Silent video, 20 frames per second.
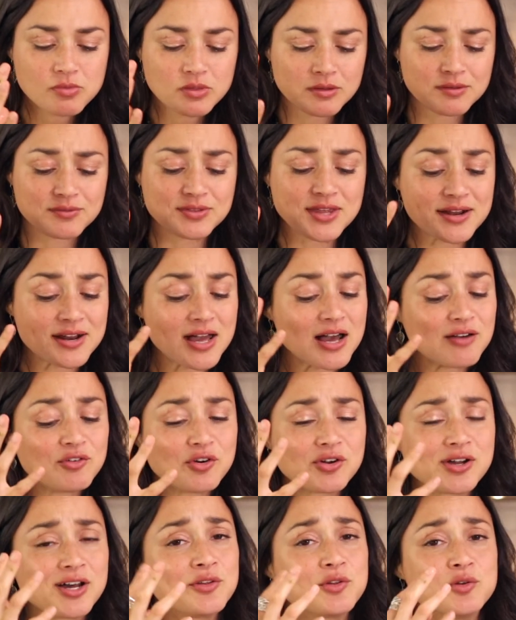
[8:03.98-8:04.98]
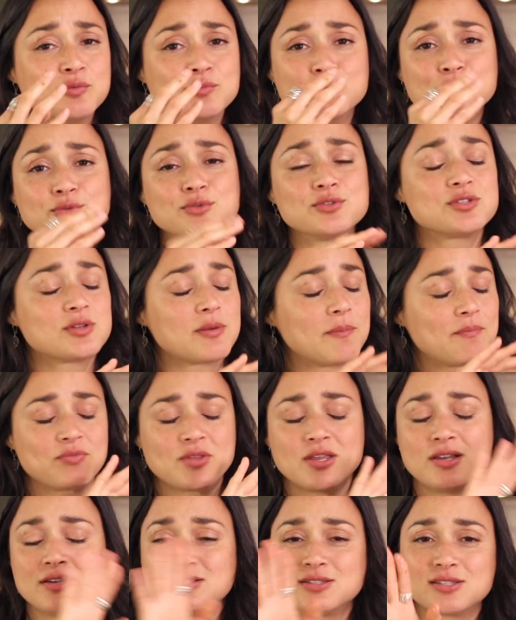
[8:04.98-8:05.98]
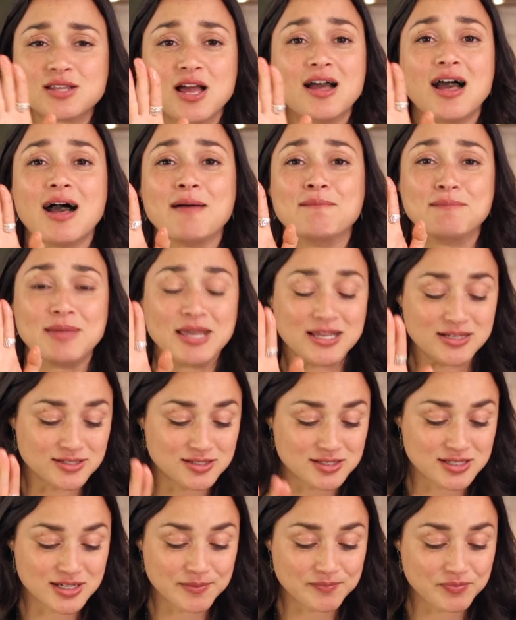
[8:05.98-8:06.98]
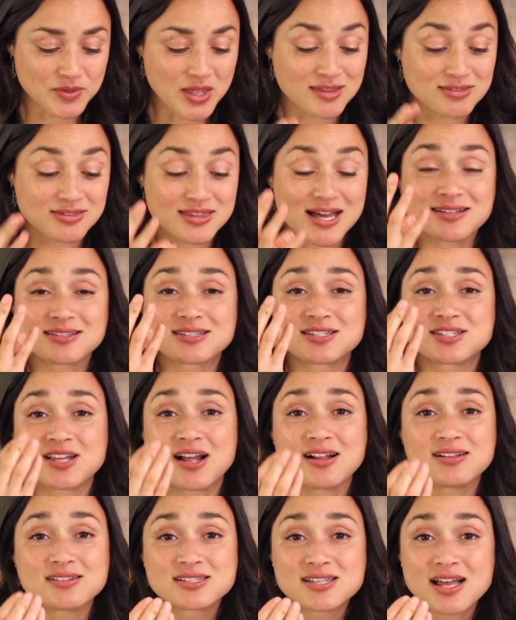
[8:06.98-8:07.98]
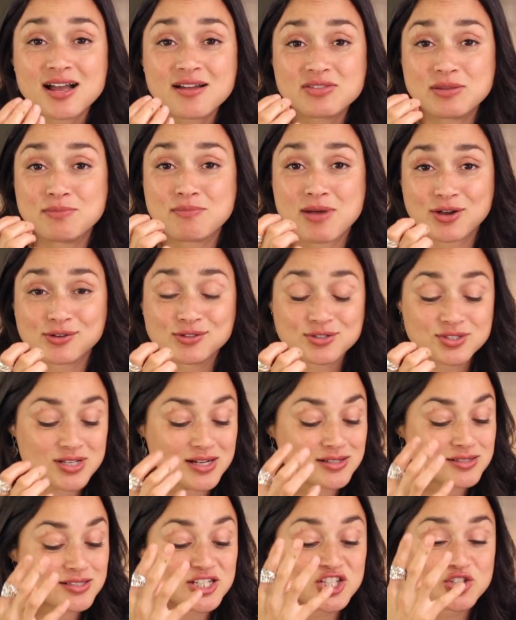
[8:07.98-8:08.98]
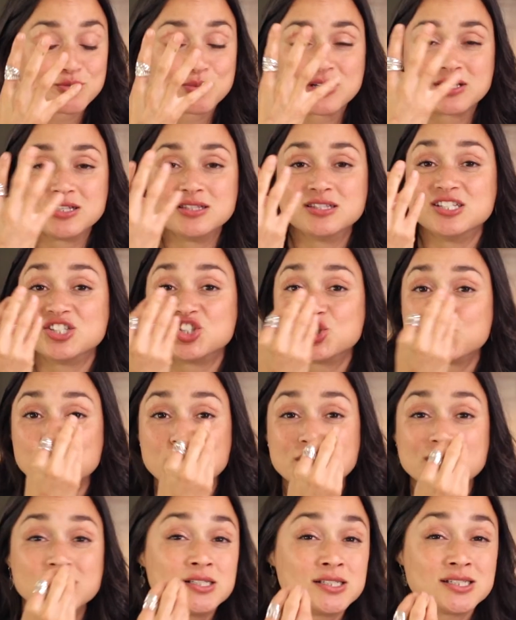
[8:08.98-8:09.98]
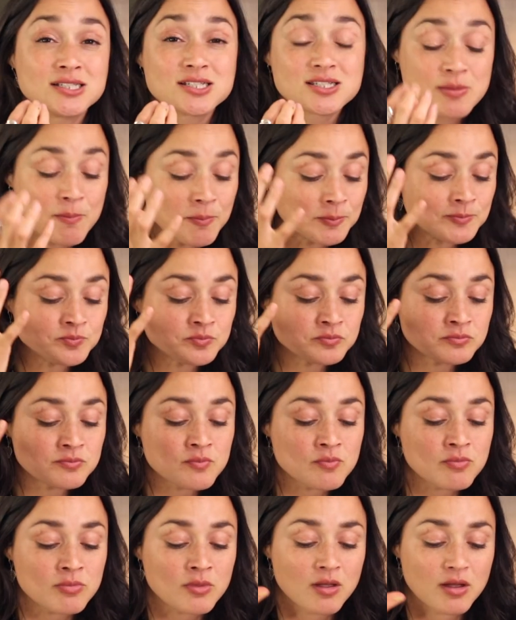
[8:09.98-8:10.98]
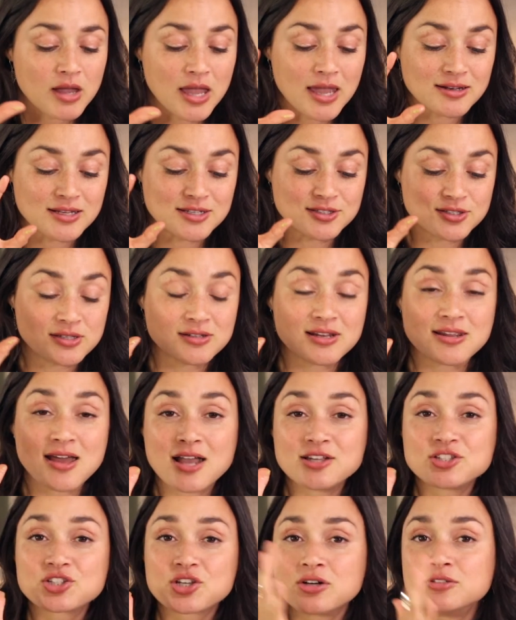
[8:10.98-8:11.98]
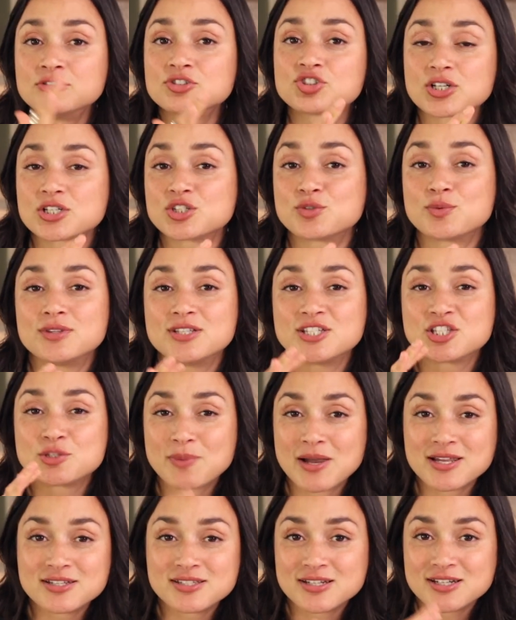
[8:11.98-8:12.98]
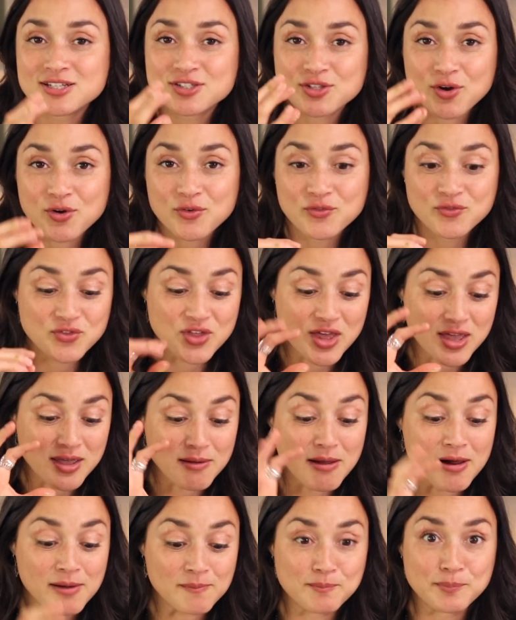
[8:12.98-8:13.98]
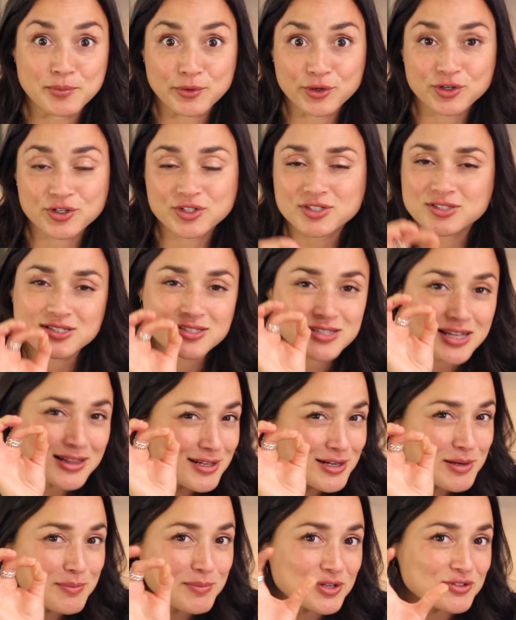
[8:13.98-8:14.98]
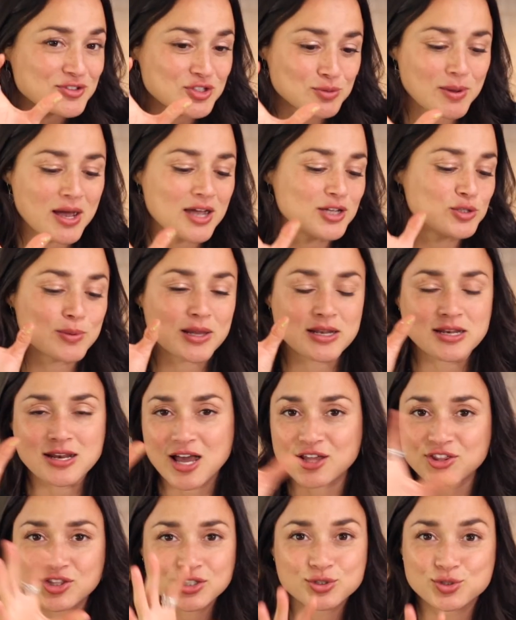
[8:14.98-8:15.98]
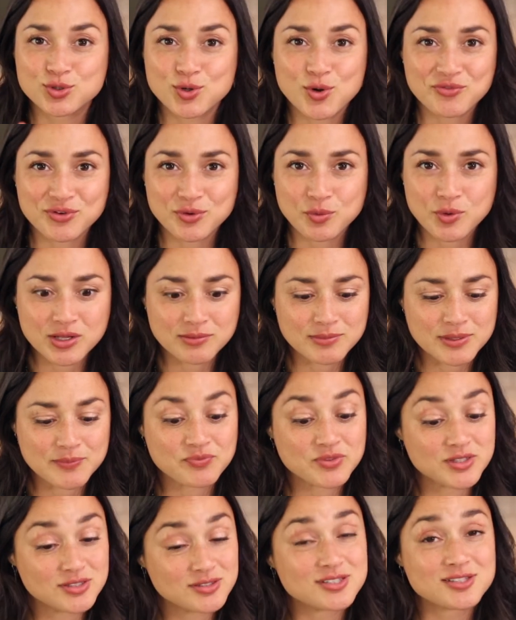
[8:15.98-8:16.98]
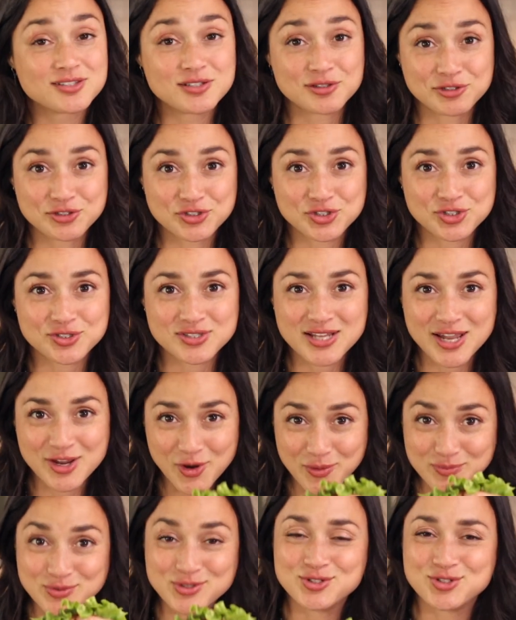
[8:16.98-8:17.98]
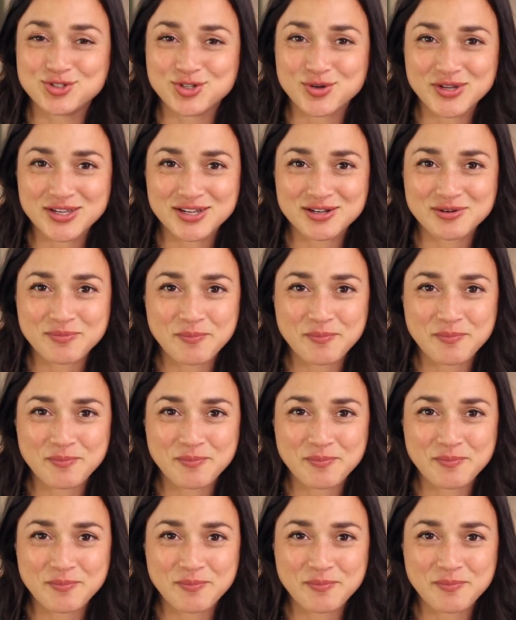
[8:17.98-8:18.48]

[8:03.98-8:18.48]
That avocado mousse is amazing, and that salsa, the mango salsa, is bringing the sweetness and it's in nice contrast with the spiciness of the burger. There's a little bit of spice, but nothing too overwhelming. This is delicious. I hope you enjoy it.